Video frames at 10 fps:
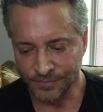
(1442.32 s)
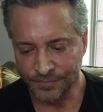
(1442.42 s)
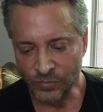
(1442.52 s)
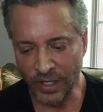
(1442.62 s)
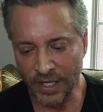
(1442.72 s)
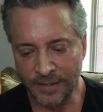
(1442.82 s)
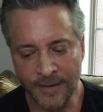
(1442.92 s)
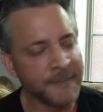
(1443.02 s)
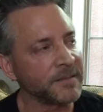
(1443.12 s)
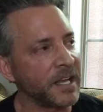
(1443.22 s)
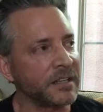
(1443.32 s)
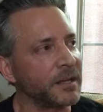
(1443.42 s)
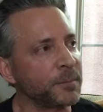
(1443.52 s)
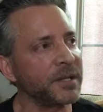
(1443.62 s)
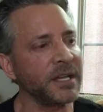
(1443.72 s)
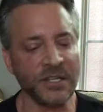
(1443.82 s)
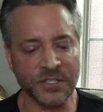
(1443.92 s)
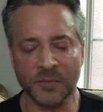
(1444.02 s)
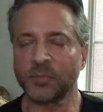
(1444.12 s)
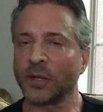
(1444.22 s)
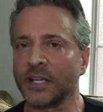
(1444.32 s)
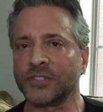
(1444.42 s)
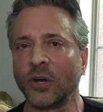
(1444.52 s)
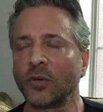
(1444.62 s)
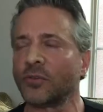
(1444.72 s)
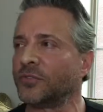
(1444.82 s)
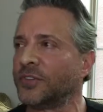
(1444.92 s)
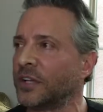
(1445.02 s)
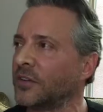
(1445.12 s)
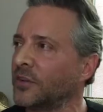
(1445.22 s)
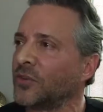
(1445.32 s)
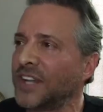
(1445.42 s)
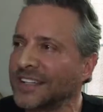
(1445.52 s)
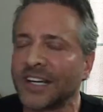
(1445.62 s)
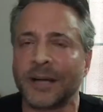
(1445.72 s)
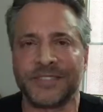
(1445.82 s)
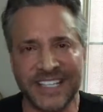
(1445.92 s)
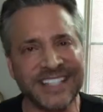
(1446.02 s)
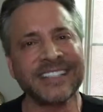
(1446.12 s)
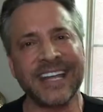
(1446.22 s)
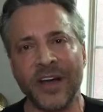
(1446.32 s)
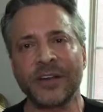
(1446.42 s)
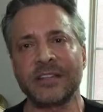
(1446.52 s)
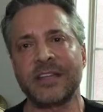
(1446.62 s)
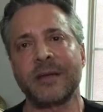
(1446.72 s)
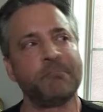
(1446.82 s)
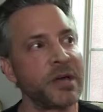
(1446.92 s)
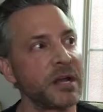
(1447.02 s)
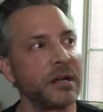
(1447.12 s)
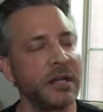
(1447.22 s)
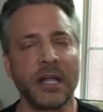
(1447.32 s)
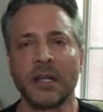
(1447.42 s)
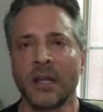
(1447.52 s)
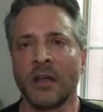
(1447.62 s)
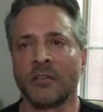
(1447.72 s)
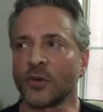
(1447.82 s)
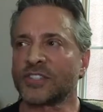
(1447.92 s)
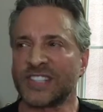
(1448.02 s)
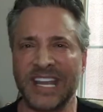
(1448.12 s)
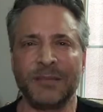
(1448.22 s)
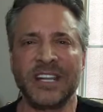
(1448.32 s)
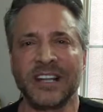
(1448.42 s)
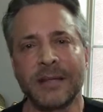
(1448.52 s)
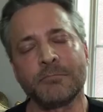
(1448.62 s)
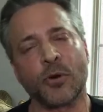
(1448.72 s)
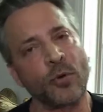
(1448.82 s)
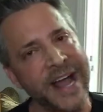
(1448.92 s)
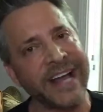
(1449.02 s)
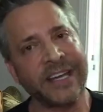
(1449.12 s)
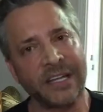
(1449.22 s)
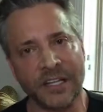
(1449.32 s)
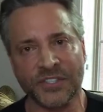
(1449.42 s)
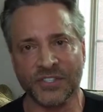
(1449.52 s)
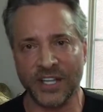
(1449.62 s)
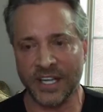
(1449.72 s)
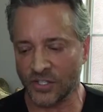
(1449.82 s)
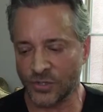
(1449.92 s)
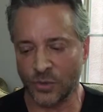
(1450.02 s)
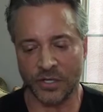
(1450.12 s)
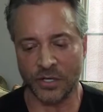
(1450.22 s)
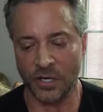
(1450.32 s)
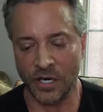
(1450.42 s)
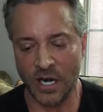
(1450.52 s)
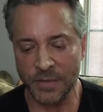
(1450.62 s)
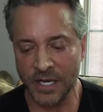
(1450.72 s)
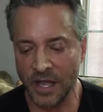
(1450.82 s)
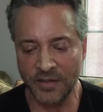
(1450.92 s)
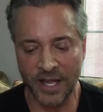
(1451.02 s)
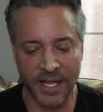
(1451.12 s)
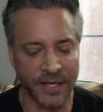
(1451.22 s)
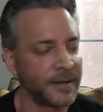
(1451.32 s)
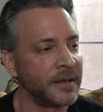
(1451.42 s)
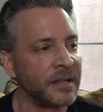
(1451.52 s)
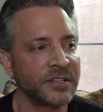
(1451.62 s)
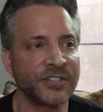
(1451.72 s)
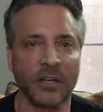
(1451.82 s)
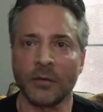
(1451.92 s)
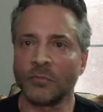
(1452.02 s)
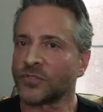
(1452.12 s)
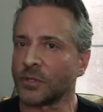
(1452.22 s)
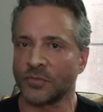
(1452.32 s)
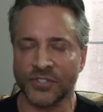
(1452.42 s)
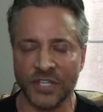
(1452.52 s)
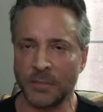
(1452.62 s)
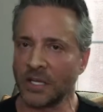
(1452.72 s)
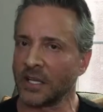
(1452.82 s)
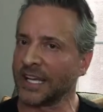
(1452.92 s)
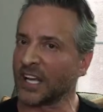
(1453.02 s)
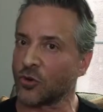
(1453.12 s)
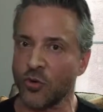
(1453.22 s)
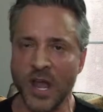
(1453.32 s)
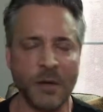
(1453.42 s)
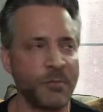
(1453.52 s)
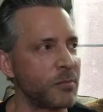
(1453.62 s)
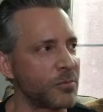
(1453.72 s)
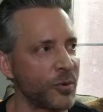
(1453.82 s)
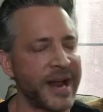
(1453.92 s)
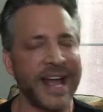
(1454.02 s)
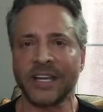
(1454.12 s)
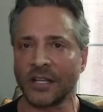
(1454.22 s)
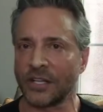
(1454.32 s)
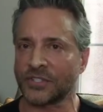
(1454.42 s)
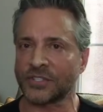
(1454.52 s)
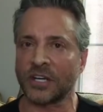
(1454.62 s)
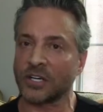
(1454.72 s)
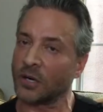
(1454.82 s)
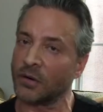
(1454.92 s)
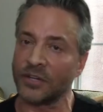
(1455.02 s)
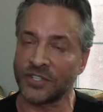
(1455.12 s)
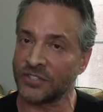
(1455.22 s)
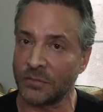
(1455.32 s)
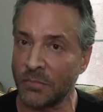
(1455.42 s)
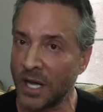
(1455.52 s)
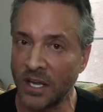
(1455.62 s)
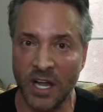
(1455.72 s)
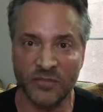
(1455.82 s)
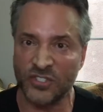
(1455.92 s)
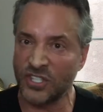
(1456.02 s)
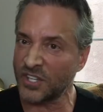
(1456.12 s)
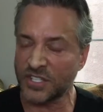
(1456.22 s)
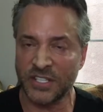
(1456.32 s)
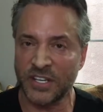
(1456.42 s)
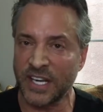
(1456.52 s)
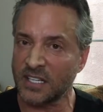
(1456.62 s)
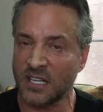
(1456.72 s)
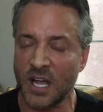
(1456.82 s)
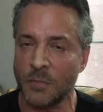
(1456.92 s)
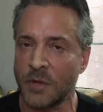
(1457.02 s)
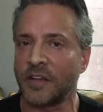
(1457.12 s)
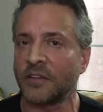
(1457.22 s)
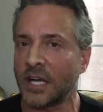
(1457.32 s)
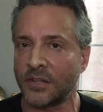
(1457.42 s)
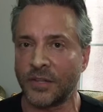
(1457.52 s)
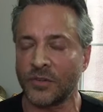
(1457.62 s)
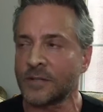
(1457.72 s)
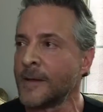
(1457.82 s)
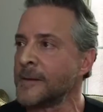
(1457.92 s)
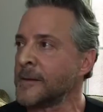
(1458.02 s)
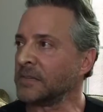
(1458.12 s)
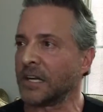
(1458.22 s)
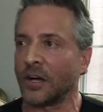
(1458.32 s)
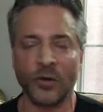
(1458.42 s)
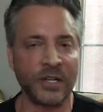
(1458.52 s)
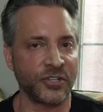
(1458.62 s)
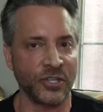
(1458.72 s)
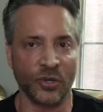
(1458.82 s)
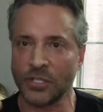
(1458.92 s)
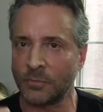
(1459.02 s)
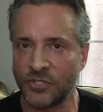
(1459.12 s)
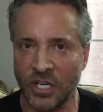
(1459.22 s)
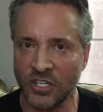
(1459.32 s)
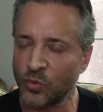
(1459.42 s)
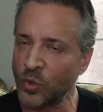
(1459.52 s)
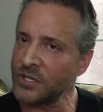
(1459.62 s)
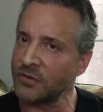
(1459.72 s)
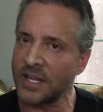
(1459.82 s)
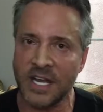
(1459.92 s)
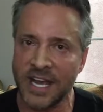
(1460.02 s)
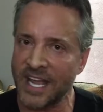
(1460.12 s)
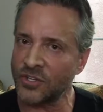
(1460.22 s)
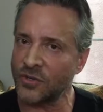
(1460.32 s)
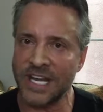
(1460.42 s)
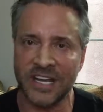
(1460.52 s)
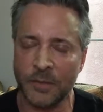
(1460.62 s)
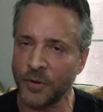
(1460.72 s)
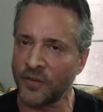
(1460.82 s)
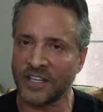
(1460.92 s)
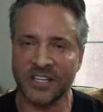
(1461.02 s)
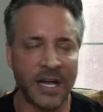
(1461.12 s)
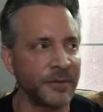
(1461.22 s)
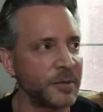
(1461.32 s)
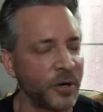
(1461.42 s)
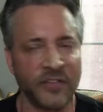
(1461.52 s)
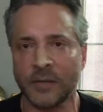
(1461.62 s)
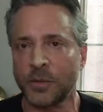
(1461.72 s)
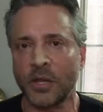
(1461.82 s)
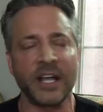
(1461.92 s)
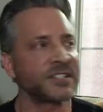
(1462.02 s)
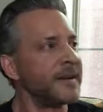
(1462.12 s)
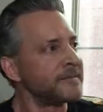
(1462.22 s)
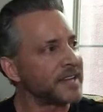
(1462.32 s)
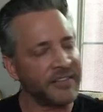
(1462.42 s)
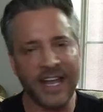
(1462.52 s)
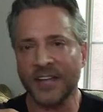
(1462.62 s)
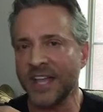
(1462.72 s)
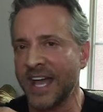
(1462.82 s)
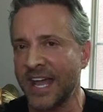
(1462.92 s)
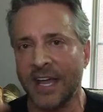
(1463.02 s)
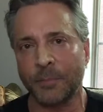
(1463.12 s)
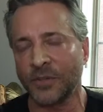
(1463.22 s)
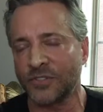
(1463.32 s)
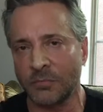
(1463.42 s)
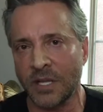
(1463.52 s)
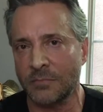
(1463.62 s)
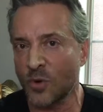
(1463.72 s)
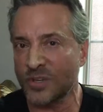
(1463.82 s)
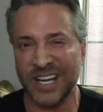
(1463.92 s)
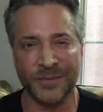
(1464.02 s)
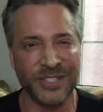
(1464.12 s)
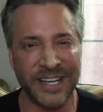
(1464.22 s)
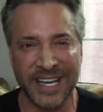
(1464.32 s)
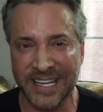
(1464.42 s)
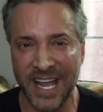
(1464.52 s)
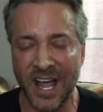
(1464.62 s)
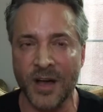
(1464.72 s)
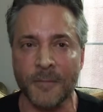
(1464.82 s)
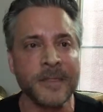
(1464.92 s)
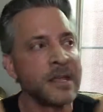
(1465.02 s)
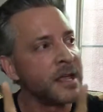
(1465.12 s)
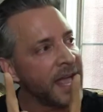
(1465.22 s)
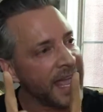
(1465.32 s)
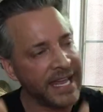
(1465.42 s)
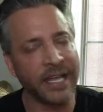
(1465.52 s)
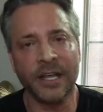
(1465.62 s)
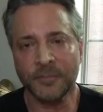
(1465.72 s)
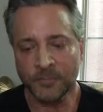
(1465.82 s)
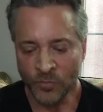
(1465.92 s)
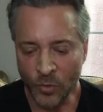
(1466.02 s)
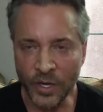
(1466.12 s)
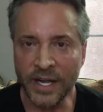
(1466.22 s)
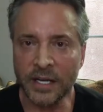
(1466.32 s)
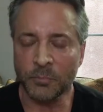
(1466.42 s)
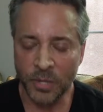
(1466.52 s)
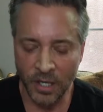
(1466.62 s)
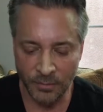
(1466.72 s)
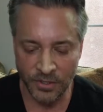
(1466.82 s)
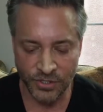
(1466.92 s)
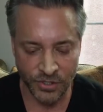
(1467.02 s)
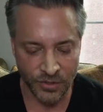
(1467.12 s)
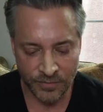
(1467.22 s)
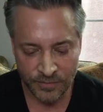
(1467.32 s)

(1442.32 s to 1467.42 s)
Right? Now, please, don't think that I'm discounting the ability for seemingly miraculous things to occur. I mean, I've had some seemingly incredible, miraculous occurrences in my life just in the nick of time. Have you ever had those? It shows up just when you need it, as you need it, in the perfect time, in the perfect place. I've had that happen to me more times than I can count. And what I can promise you